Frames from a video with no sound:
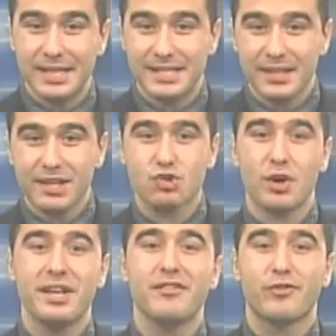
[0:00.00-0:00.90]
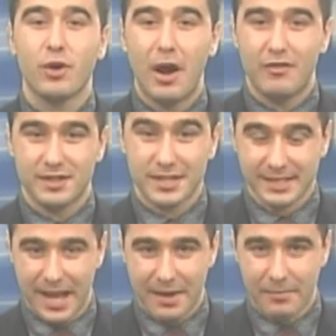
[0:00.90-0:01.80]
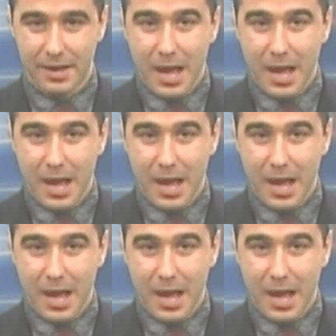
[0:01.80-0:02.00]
is not running for office this time,